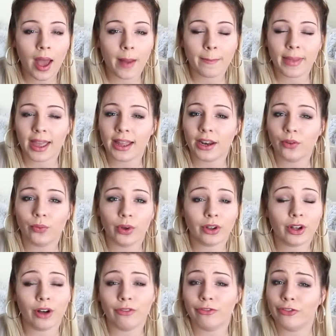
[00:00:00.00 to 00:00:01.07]
I made it
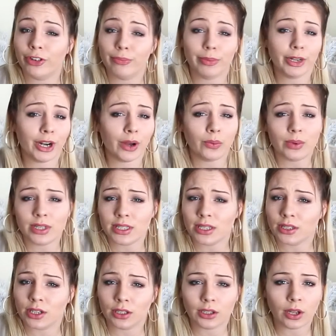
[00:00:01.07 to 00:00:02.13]
real comfy, but I
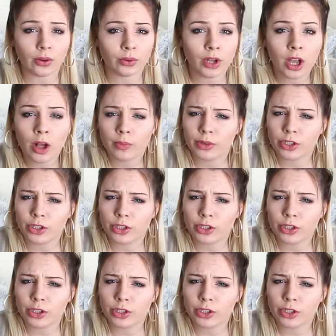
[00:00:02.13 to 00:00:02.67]
wasn't alone.